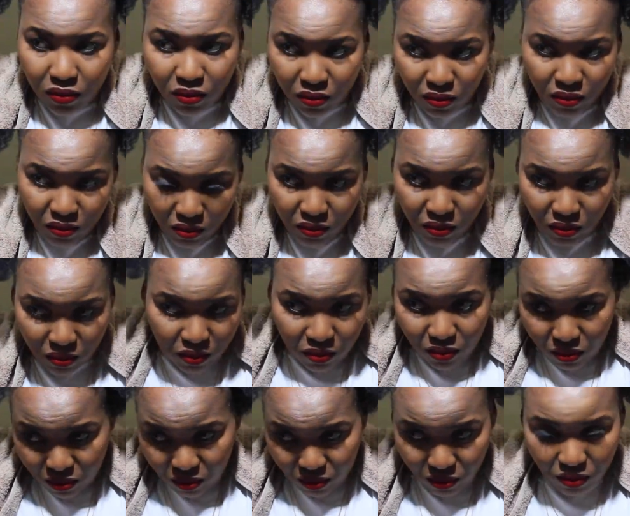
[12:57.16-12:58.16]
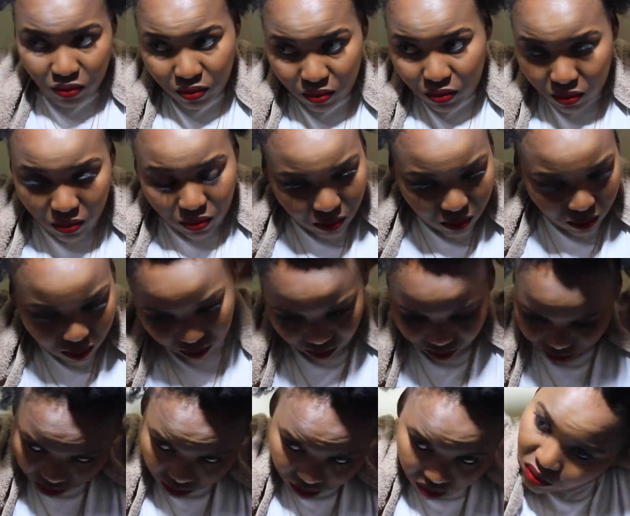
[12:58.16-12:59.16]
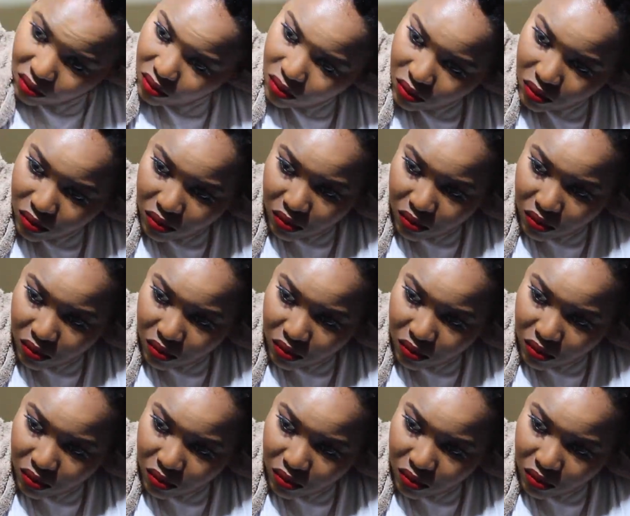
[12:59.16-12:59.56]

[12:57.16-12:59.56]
long fringe that I want in the front.